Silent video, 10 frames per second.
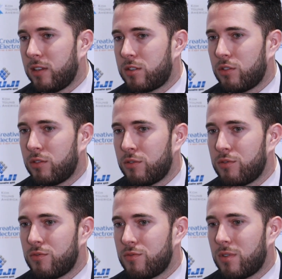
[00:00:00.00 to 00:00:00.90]
And
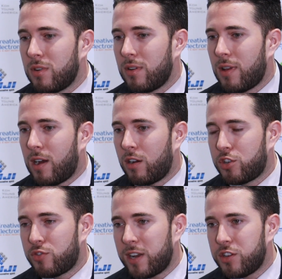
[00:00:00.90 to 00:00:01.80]
so
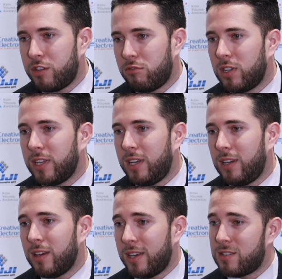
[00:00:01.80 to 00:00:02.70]
our strategy
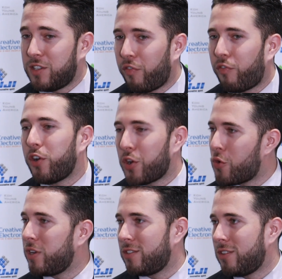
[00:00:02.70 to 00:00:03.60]
really is different
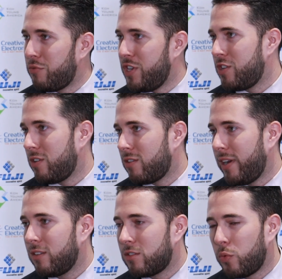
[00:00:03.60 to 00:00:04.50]
according to the region, right?